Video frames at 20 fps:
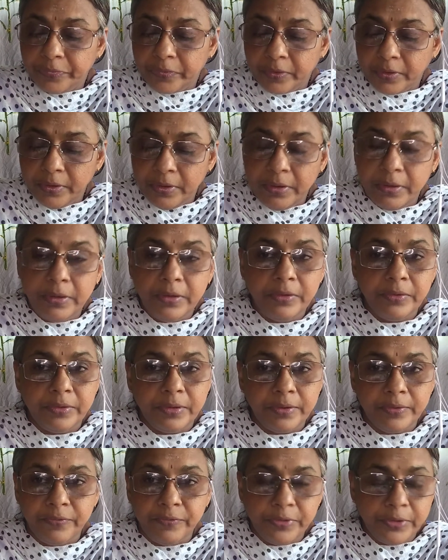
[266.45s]

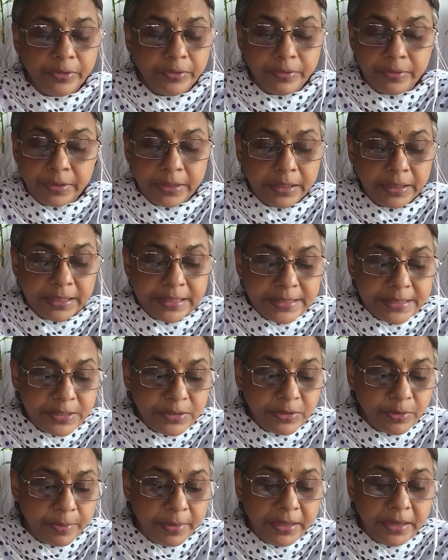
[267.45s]
if you can
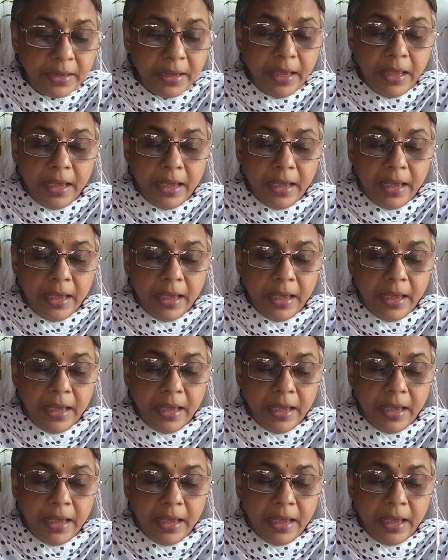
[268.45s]
consume it.